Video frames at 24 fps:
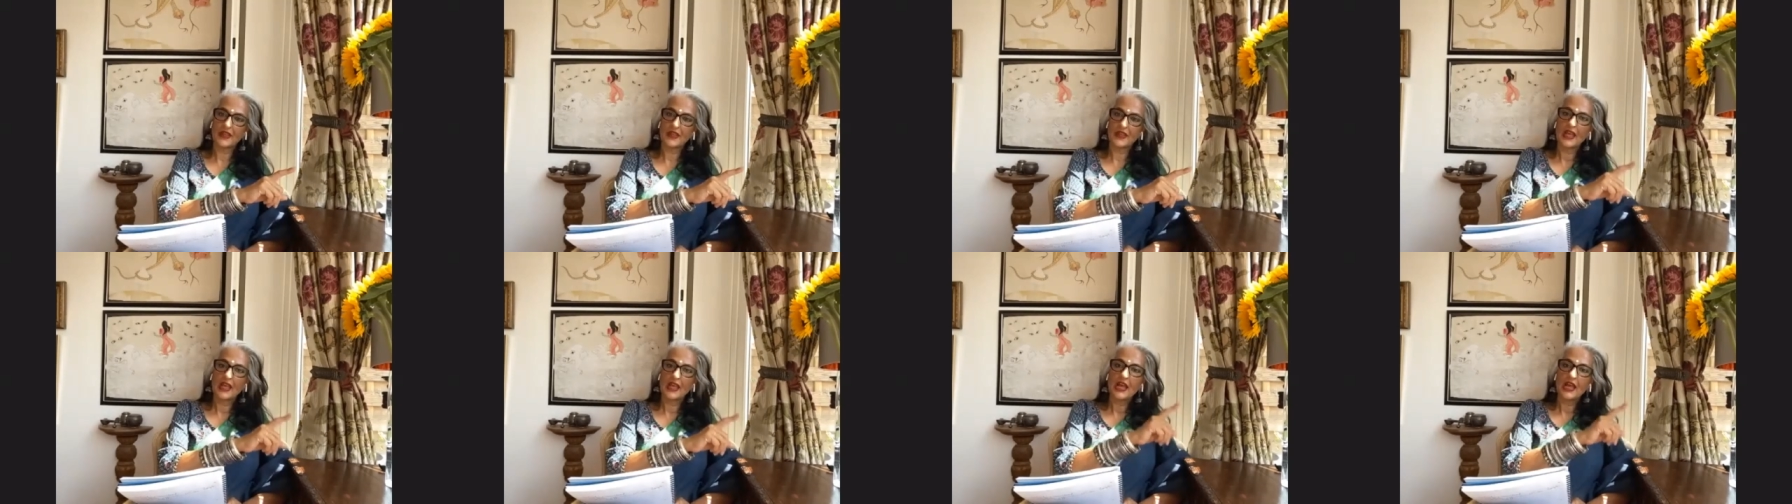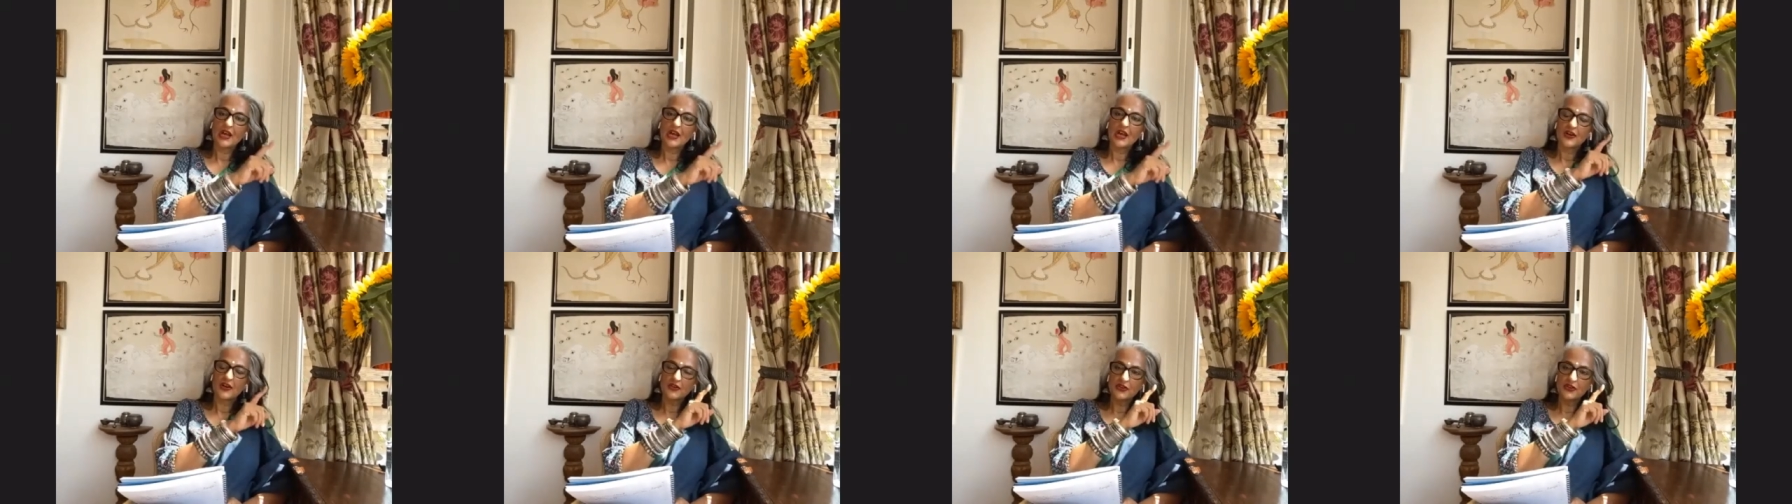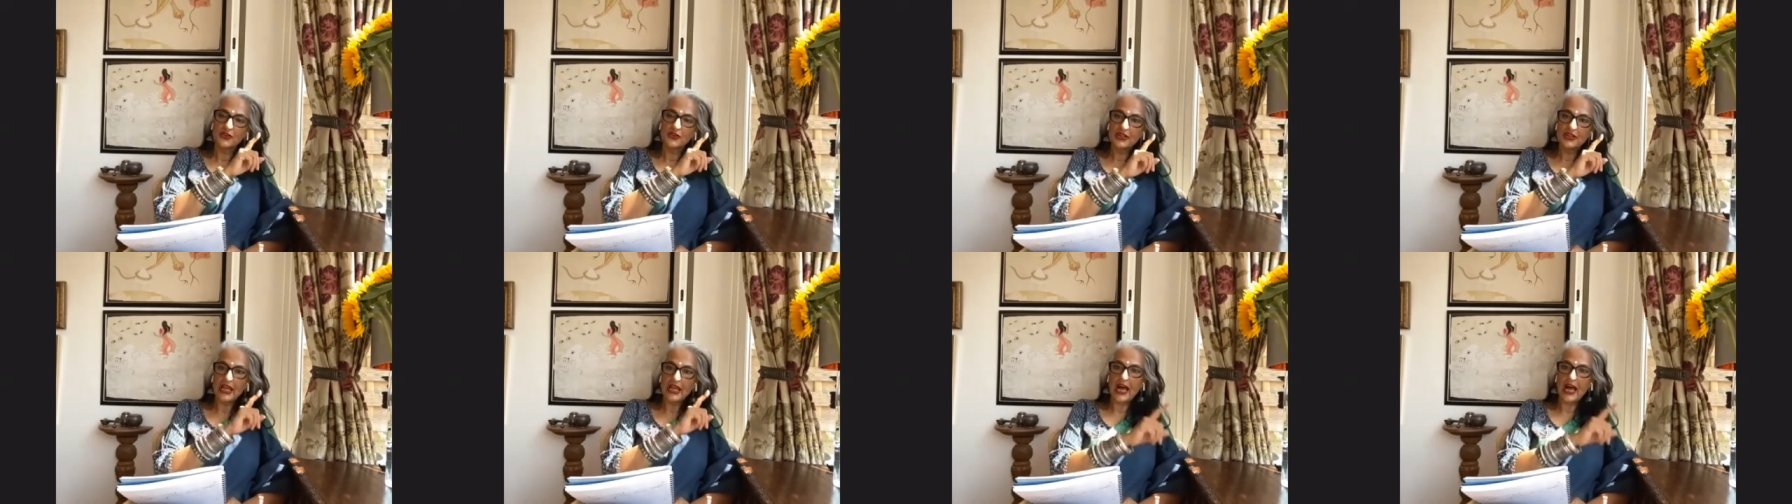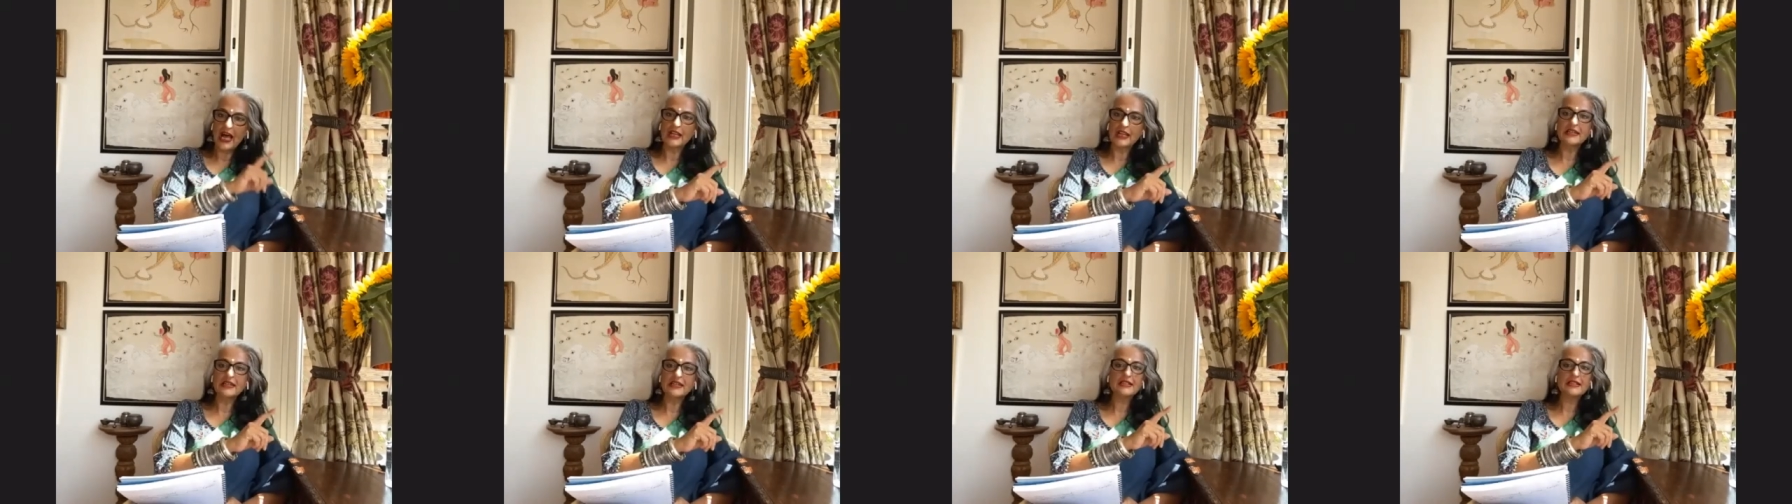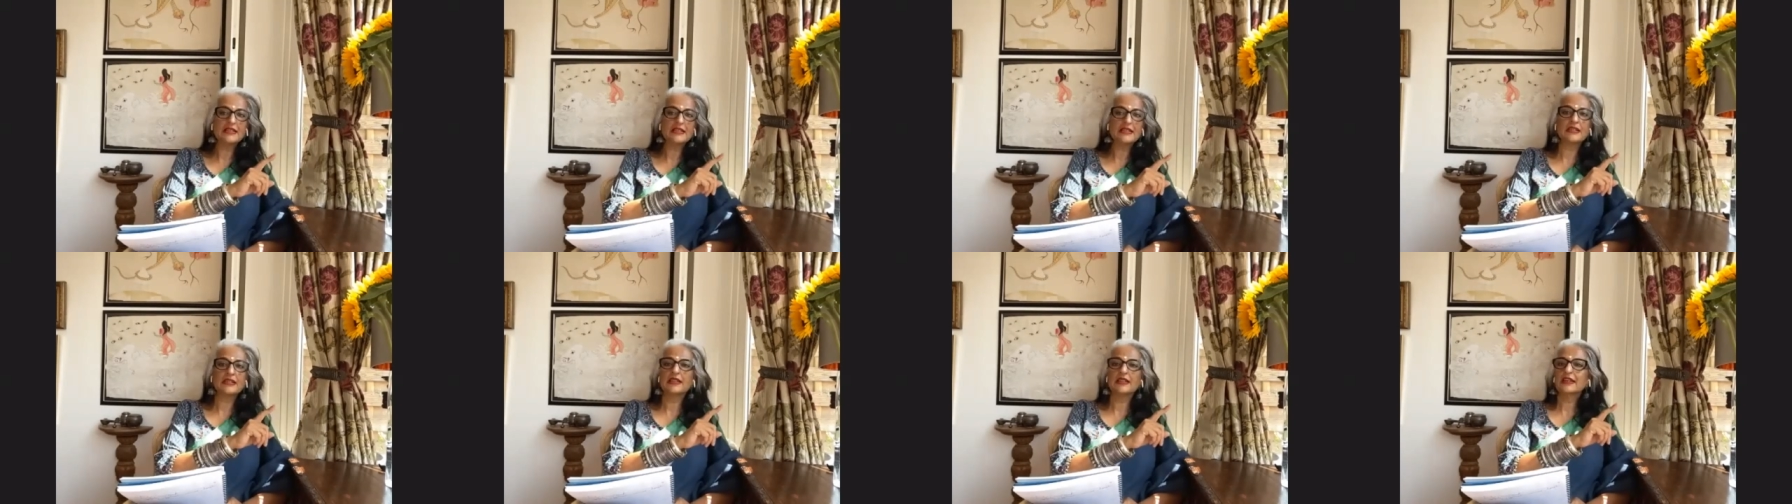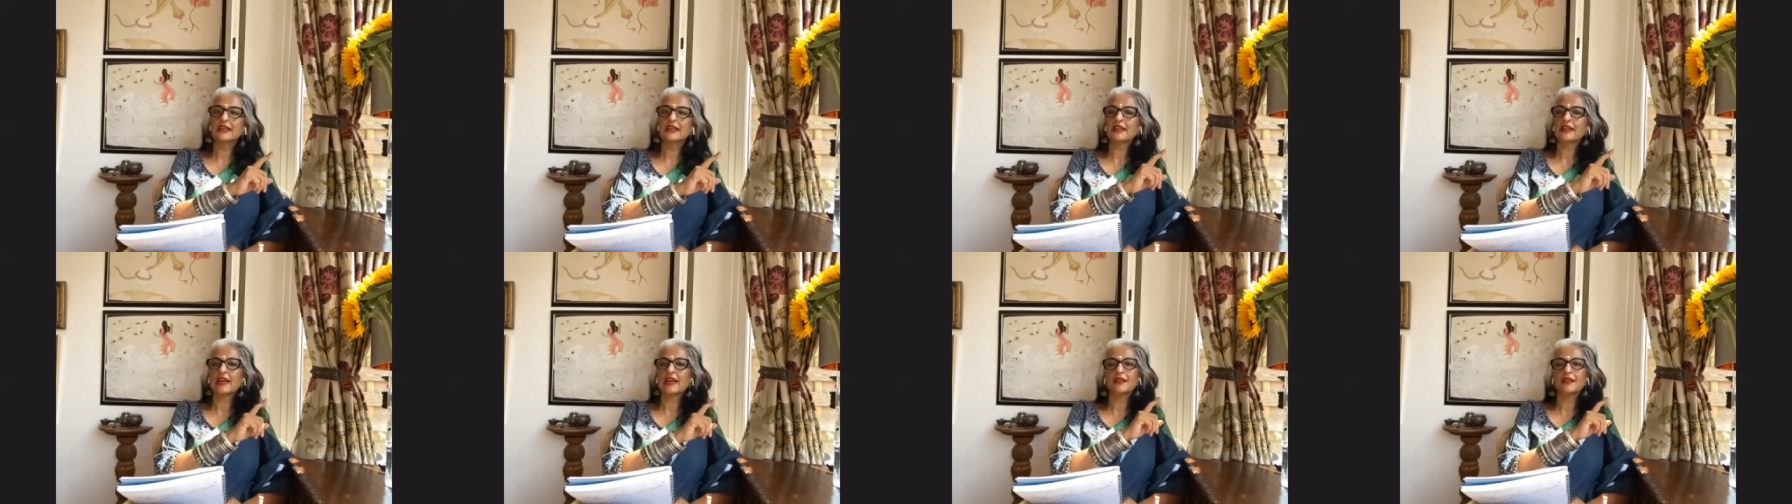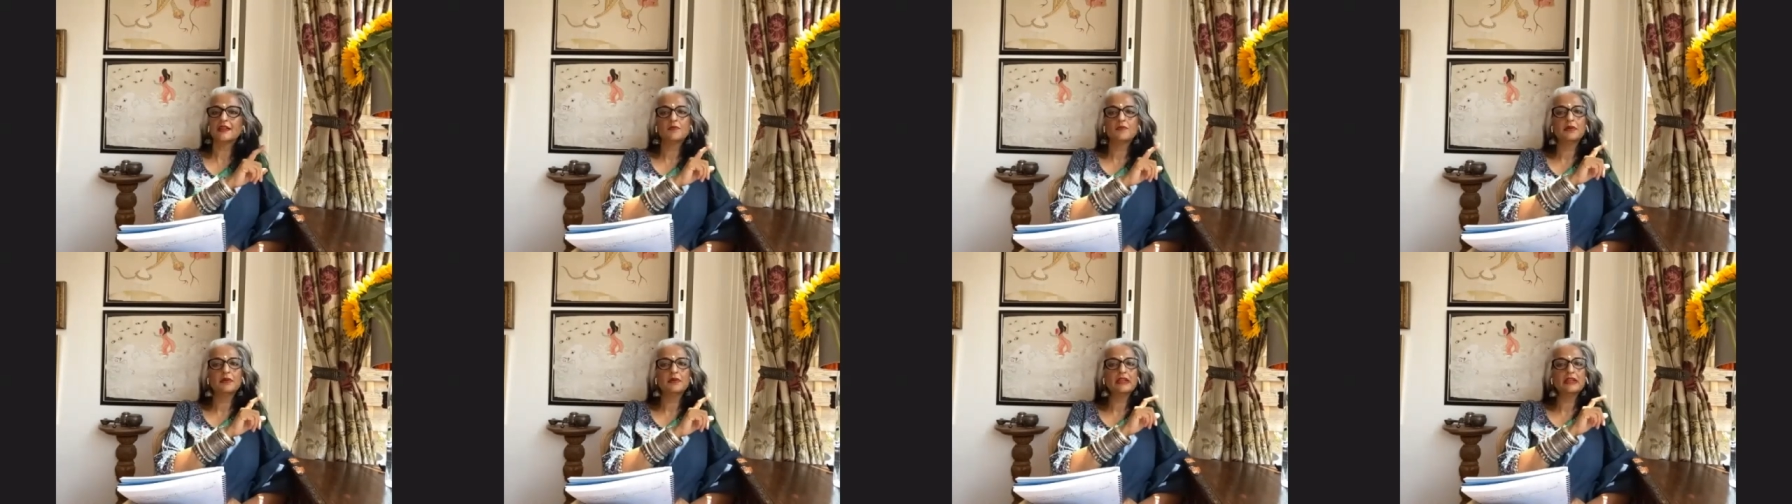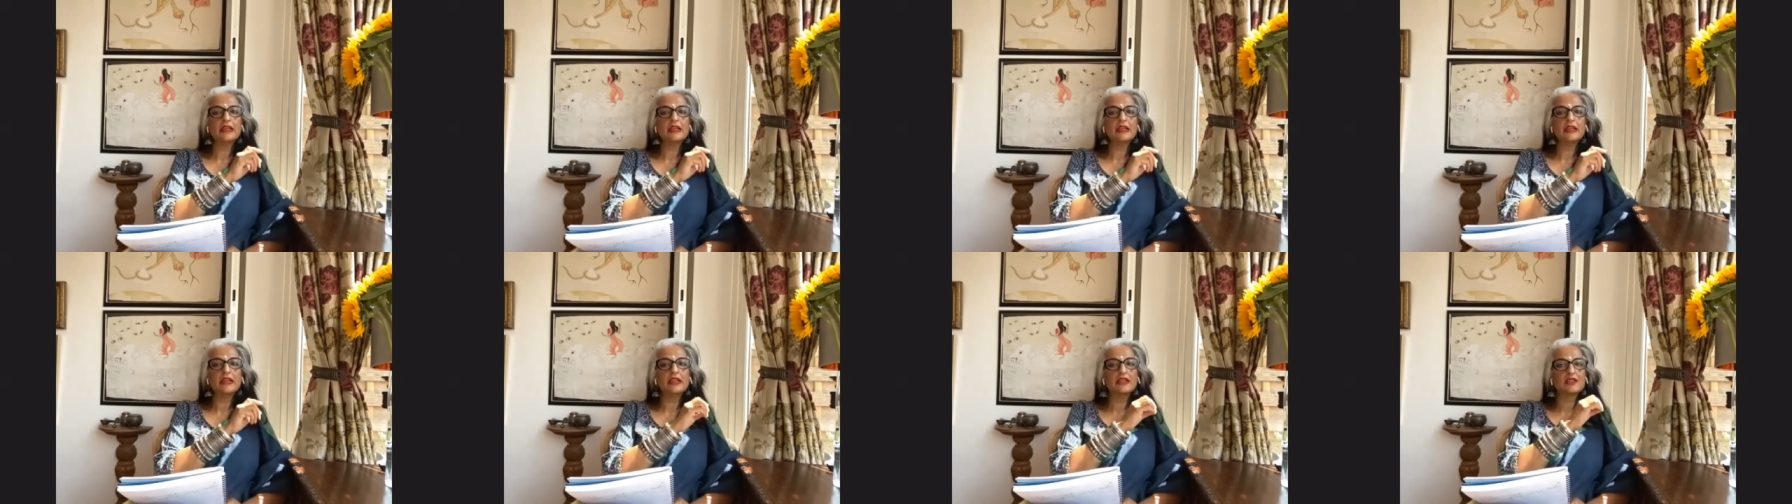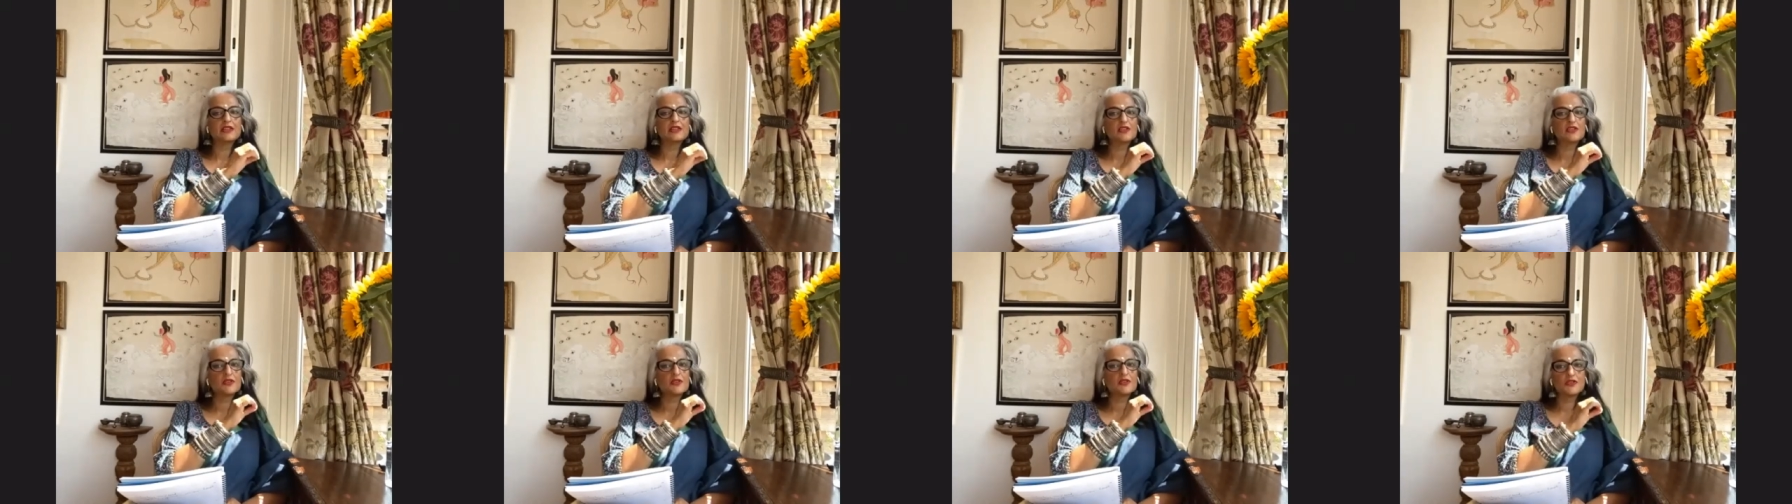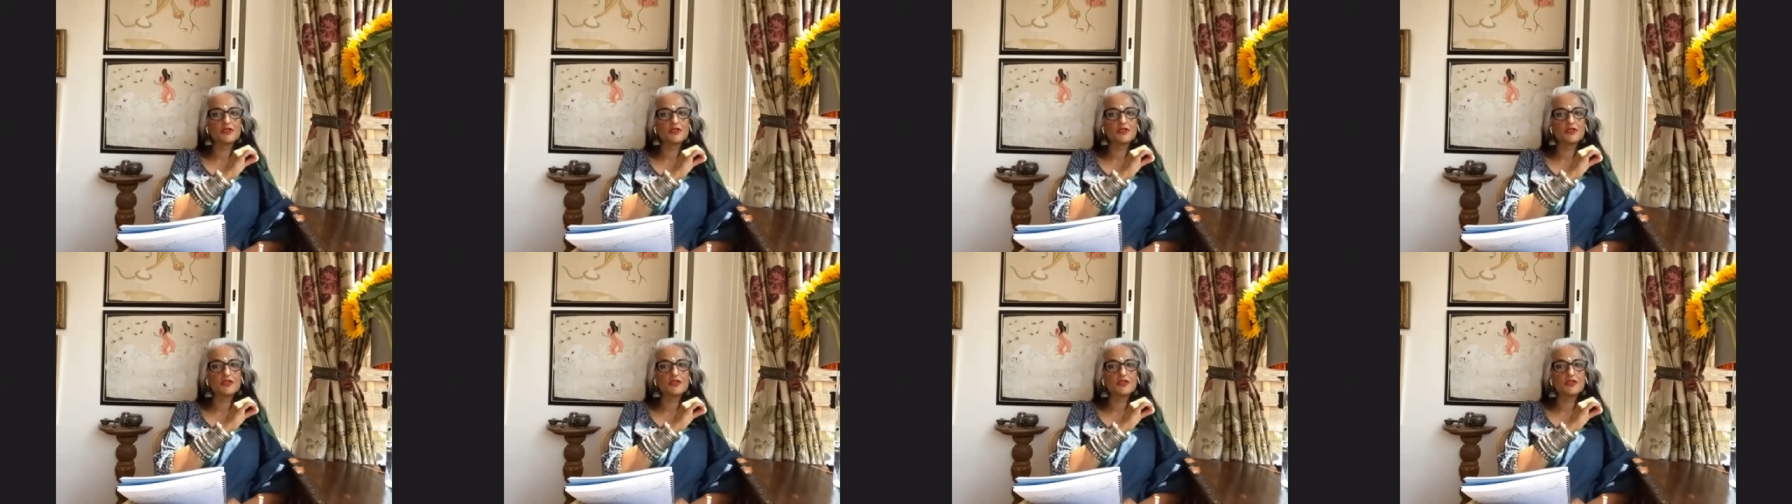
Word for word: reality can be extremely difficult uh,